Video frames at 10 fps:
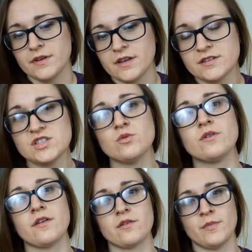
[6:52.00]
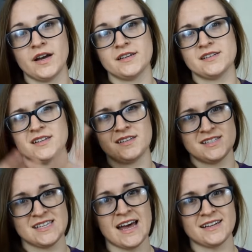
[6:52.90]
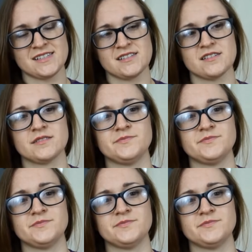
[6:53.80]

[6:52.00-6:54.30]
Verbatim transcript: into another mindset